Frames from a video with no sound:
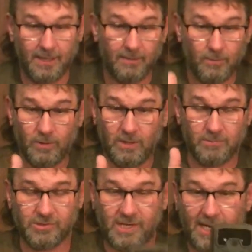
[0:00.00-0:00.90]
One of them
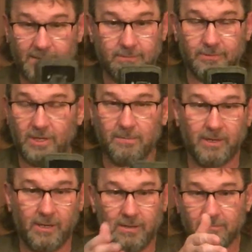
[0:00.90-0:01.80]
was stacked on top
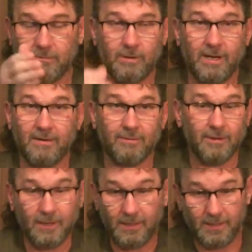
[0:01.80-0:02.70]
of the other one or whatever,
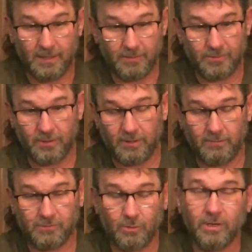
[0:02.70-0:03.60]
so there
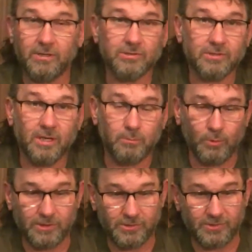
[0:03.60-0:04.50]
was only just a
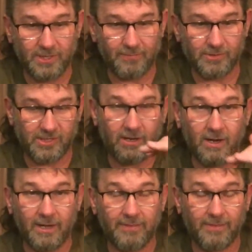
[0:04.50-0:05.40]
couple inches difference in
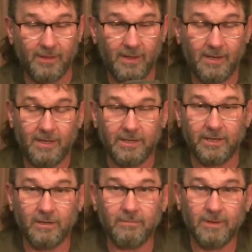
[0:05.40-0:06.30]
height,
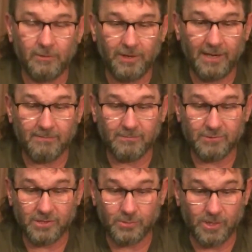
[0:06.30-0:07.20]
you know, on that
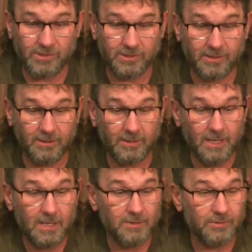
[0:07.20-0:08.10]
situation there.
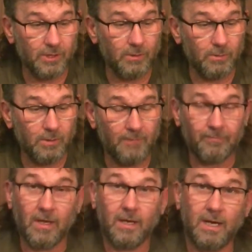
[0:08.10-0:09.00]
So
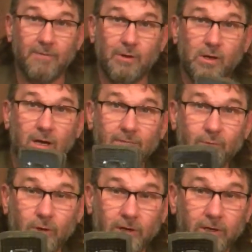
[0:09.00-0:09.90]
if you're looking
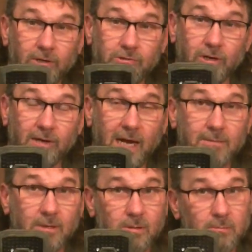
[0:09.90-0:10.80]
for a good trail
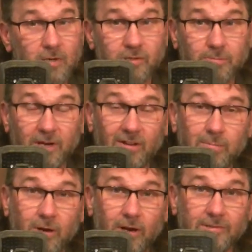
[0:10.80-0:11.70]
camera at a budget friendly
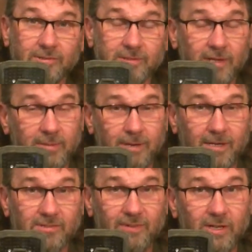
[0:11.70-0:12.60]
price, it's not the
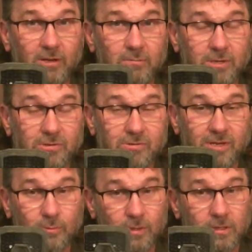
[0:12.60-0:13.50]
best video and pictures
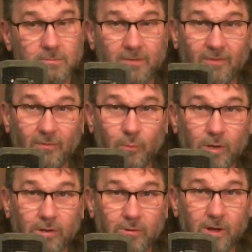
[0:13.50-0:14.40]
in the world, but for
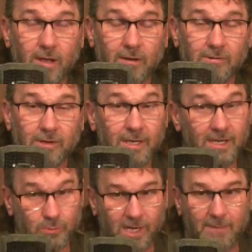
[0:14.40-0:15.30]
$42
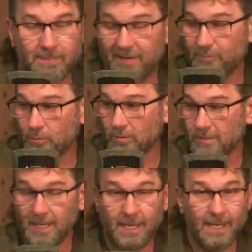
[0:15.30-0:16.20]
is what I paid for
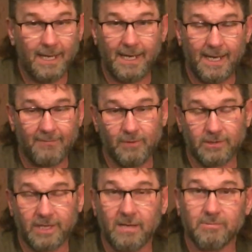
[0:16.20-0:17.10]
them. I haven't
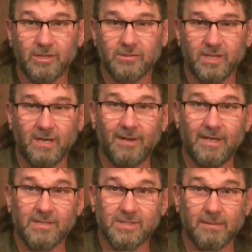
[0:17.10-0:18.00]
looked at them since then. I've
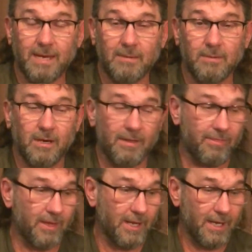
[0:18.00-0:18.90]
had this thing about a
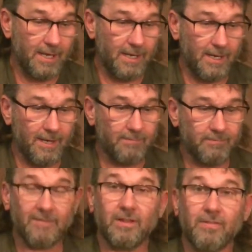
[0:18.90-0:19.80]
month.
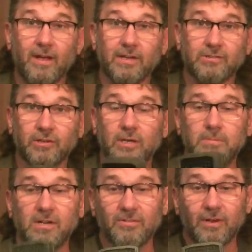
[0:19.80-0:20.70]
Definitely think it's a good
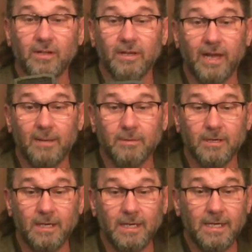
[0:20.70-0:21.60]
budget friendly camera.